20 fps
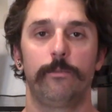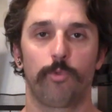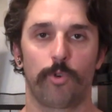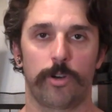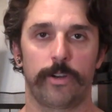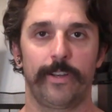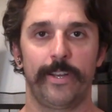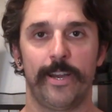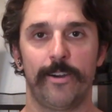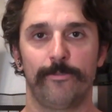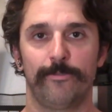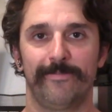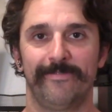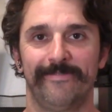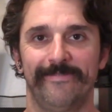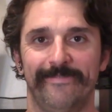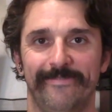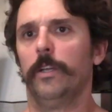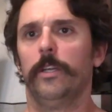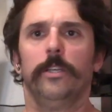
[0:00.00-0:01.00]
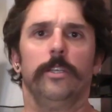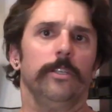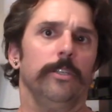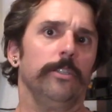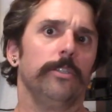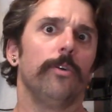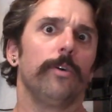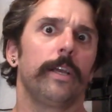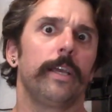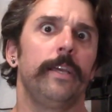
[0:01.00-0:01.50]
working out.
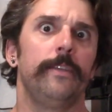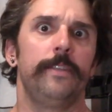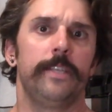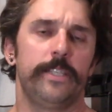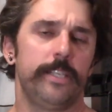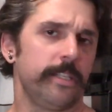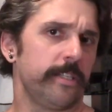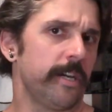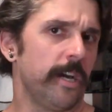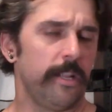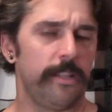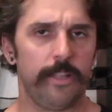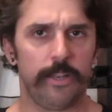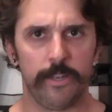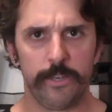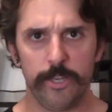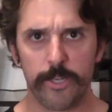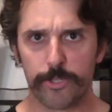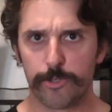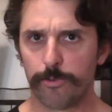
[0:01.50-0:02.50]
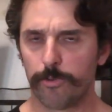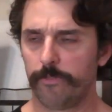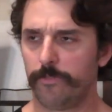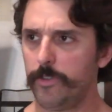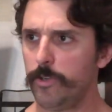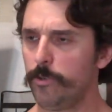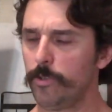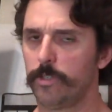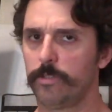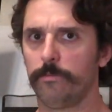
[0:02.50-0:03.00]
So again, this is kind of that initial
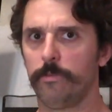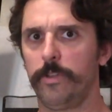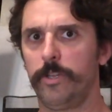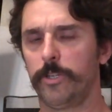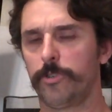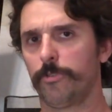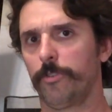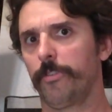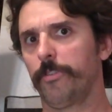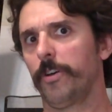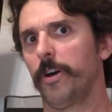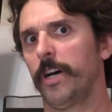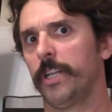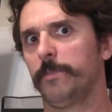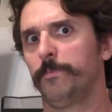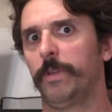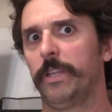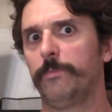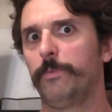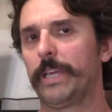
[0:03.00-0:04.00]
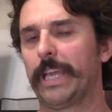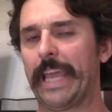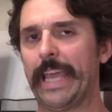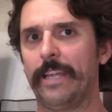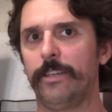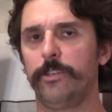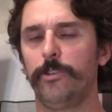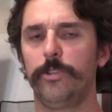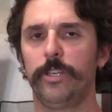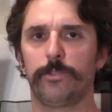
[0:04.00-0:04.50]
review, some initial thoughts, but we
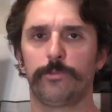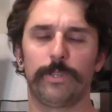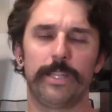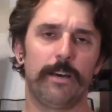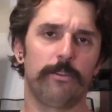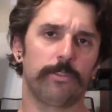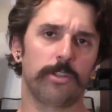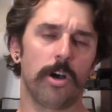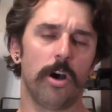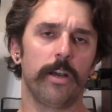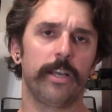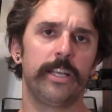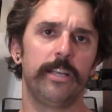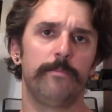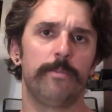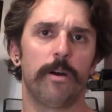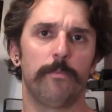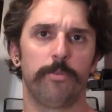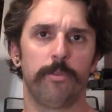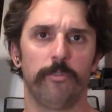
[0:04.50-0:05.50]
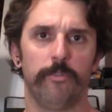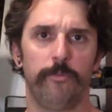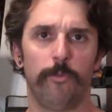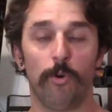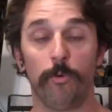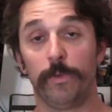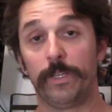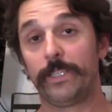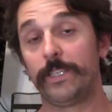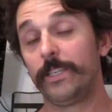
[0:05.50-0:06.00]
can't do this without talking about performance.